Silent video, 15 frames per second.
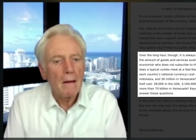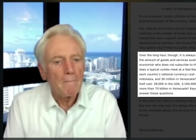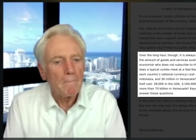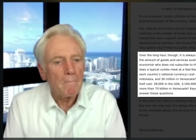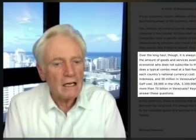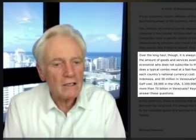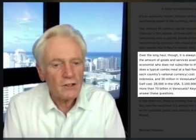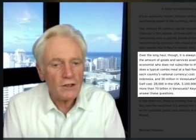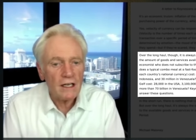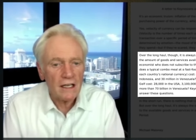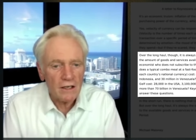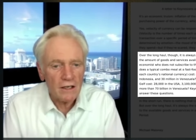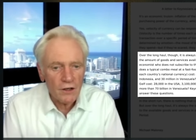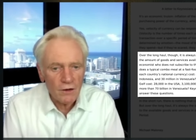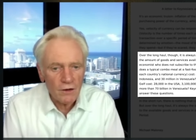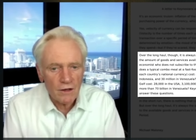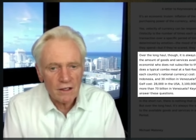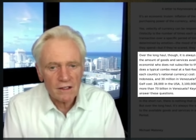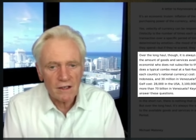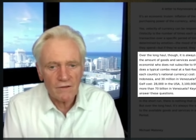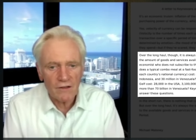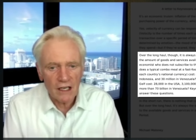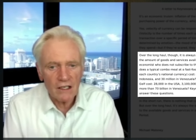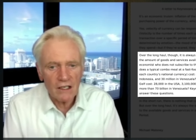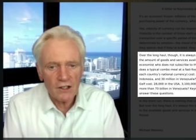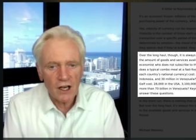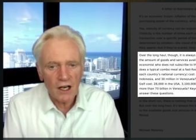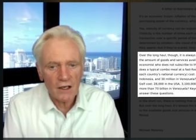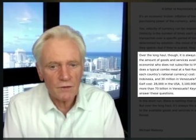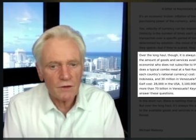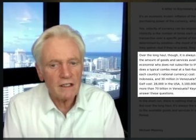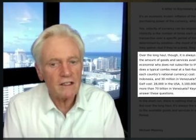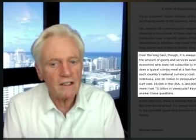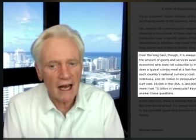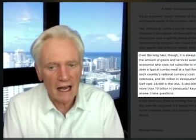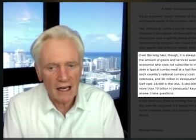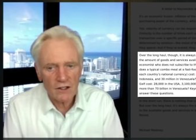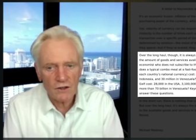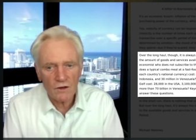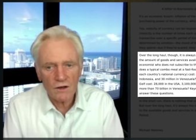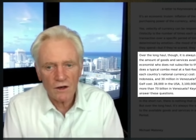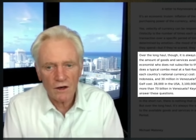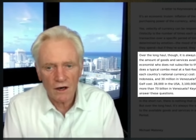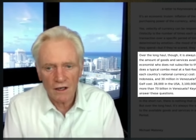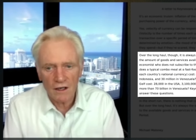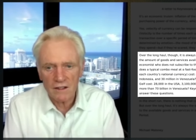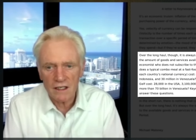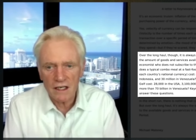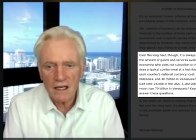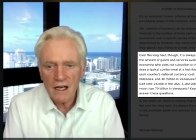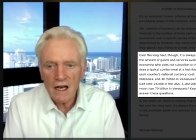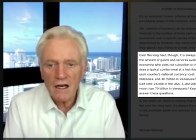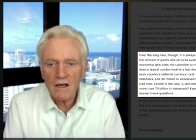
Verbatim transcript: measured in units of each country's national currency